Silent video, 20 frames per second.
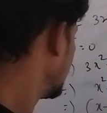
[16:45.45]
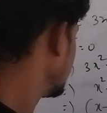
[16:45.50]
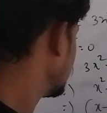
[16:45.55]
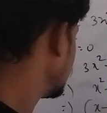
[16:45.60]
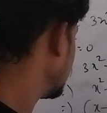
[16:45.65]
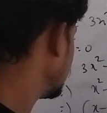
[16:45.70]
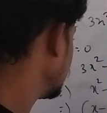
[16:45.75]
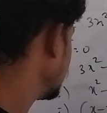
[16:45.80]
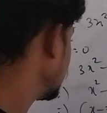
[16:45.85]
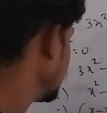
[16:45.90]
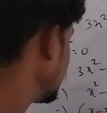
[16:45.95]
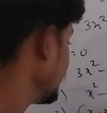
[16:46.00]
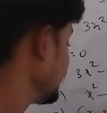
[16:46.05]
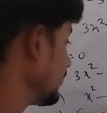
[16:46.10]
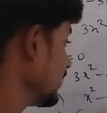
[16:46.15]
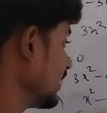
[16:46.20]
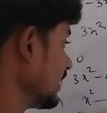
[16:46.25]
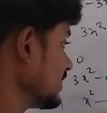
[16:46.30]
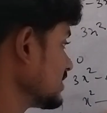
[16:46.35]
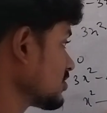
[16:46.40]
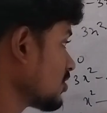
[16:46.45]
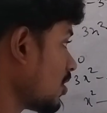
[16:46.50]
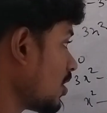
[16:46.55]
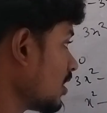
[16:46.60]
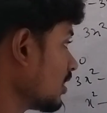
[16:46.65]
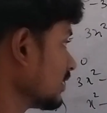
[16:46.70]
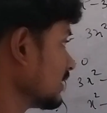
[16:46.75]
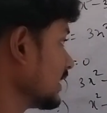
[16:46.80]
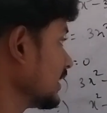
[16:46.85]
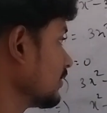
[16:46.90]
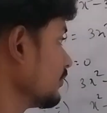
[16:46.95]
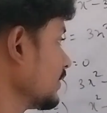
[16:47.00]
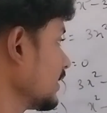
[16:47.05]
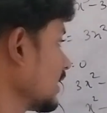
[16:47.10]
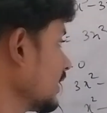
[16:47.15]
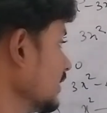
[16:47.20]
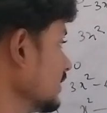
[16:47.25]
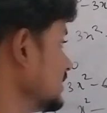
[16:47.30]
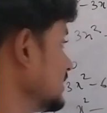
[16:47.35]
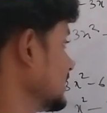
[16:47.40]
Then if it is odd, then we
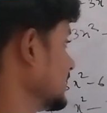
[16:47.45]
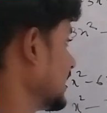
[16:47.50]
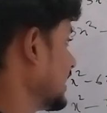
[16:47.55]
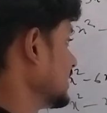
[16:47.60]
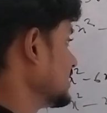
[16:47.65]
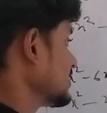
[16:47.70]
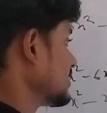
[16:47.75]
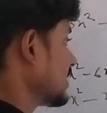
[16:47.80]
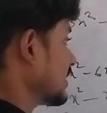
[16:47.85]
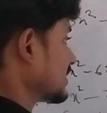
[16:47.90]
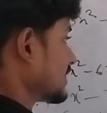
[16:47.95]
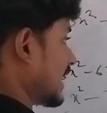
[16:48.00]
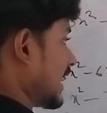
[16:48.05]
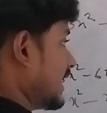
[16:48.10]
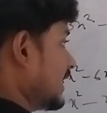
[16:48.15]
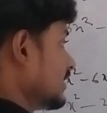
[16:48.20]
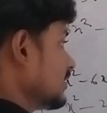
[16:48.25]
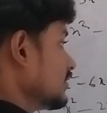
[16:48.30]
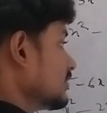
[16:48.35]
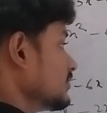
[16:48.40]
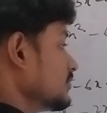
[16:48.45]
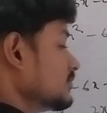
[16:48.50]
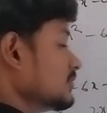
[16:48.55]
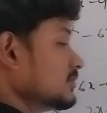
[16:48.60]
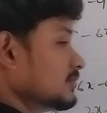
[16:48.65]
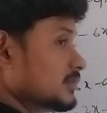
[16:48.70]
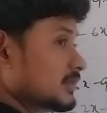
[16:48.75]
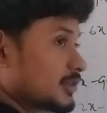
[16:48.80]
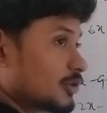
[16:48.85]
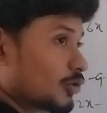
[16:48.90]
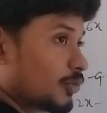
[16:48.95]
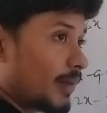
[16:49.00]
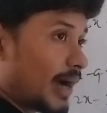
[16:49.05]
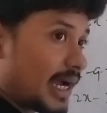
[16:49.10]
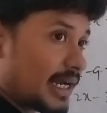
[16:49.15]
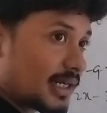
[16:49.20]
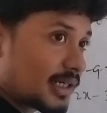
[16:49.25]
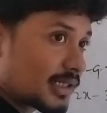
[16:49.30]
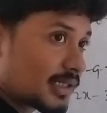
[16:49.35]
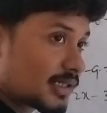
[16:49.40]
will change the sign to
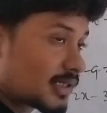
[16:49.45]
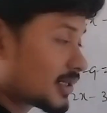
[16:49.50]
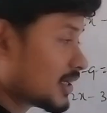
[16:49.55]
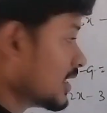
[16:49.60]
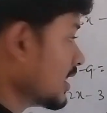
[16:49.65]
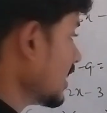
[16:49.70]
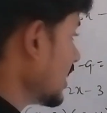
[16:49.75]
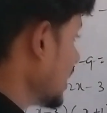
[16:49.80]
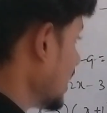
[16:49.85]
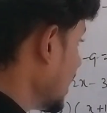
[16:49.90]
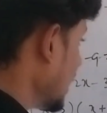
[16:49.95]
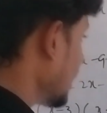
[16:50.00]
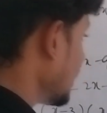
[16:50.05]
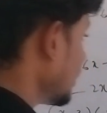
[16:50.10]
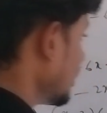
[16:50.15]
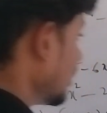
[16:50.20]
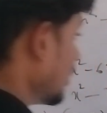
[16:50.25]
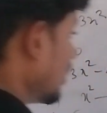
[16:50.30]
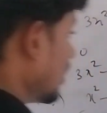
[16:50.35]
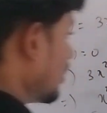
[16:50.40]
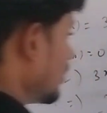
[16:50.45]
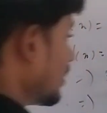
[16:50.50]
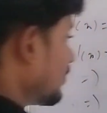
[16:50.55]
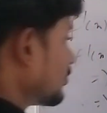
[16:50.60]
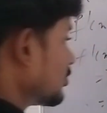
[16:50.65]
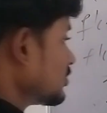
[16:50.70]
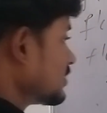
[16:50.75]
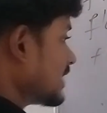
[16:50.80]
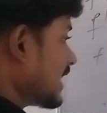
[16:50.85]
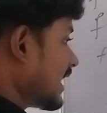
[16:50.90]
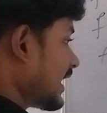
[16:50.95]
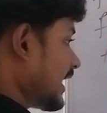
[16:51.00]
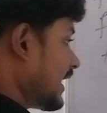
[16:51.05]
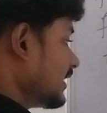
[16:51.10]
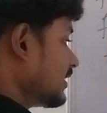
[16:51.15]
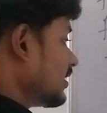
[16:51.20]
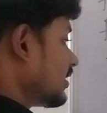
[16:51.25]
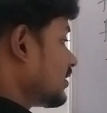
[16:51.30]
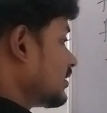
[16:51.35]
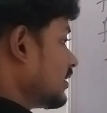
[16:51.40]
minus, and you have to check
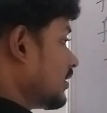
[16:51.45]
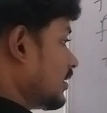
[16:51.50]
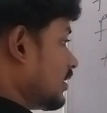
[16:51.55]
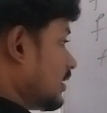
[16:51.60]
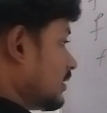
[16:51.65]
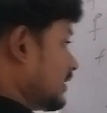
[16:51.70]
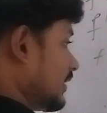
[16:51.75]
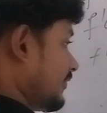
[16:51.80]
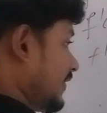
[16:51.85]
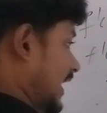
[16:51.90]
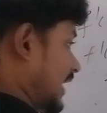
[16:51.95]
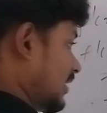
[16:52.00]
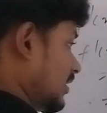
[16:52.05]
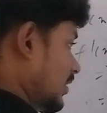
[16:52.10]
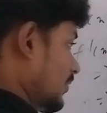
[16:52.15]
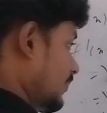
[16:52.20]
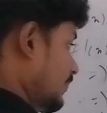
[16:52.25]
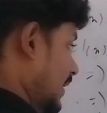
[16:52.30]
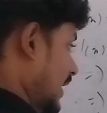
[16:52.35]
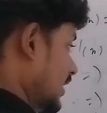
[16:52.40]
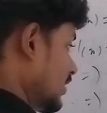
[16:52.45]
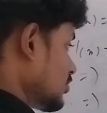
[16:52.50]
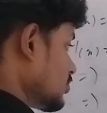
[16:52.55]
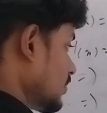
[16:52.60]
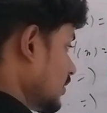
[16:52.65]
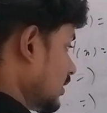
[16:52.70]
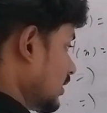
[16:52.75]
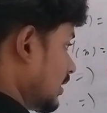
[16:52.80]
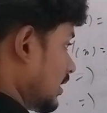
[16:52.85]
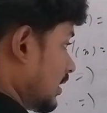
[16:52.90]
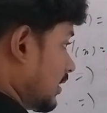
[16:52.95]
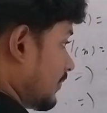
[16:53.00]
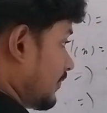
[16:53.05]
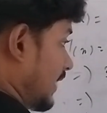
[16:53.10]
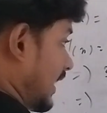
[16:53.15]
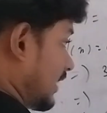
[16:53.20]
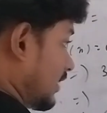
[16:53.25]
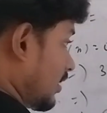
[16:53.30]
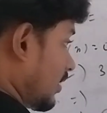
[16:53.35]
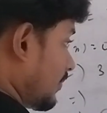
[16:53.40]
either the factor of
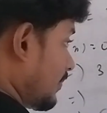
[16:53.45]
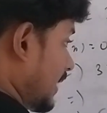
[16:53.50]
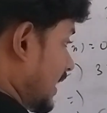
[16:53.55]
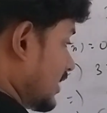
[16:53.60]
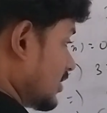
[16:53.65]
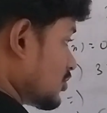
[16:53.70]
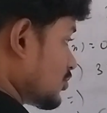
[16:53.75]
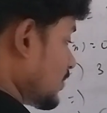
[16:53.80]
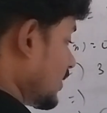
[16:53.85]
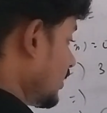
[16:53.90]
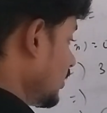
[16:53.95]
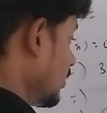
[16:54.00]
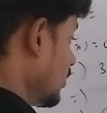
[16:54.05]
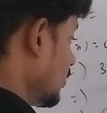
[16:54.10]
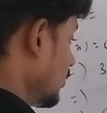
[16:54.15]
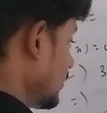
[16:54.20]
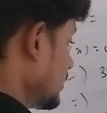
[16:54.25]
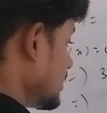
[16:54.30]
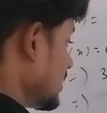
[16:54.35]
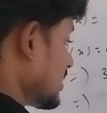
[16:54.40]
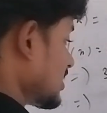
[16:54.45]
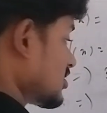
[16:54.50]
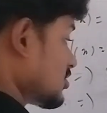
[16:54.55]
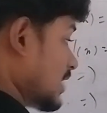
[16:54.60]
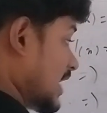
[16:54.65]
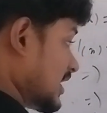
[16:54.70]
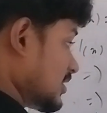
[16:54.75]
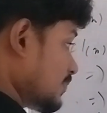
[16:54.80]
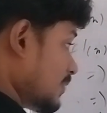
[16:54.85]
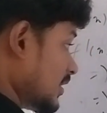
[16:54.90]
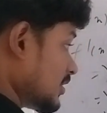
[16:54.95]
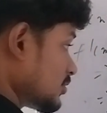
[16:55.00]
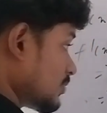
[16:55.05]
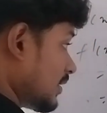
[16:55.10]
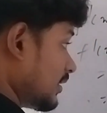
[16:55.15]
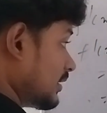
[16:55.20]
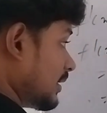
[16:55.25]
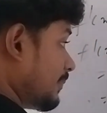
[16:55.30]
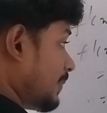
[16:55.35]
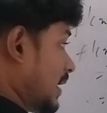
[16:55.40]
-1, which is x plus 1,
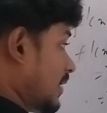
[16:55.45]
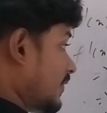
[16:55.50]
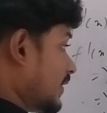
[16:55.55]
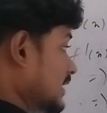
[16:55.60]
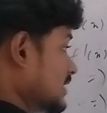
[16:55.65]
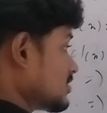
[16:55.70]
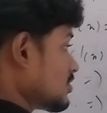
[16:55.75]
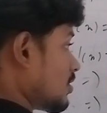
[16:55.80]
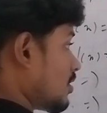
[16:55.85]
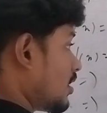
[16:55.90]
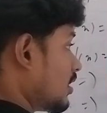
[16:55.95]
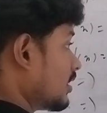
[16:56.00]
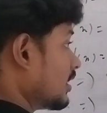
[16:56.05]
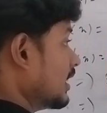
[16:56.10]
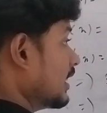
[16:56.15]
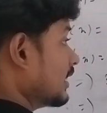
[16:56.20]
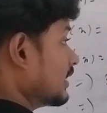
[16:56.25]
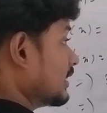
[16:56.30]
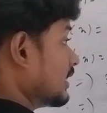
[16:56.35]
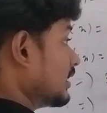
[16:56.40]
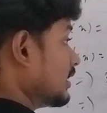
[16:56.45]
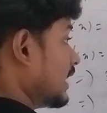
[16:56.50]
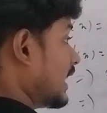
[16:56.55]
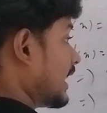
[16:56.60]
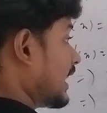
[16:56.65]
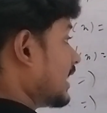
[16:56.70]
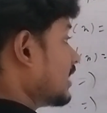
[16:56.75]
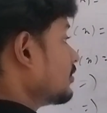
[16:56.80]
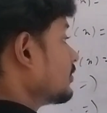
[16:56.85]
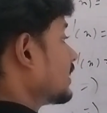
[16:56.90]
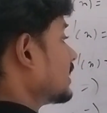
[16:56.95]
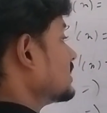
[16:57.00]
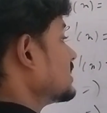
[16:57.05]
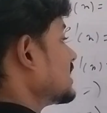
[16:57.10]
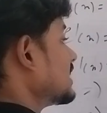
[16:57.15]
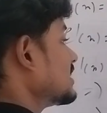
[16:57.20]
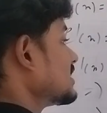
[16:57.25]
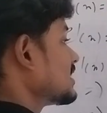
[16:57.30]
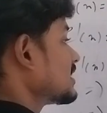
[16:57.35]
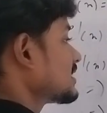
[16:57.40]
the power is odd, then again we can
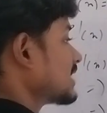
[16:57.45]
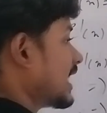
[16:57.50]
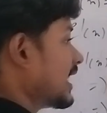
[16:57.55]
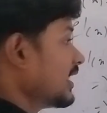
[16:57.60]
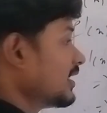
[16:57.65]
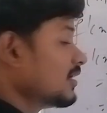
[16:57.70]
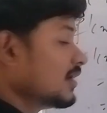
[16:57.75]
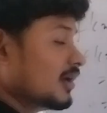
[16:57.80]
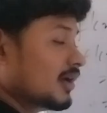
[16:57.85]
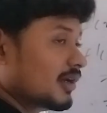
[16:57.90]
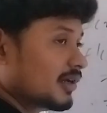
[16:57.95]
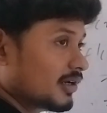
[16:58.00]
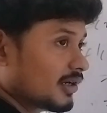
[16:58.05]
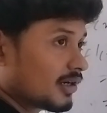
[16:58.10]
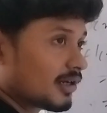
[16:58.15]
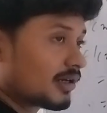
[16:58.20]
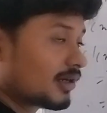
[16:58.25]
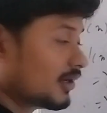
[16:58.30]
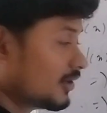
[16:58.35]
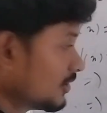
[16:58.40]
change the sign here.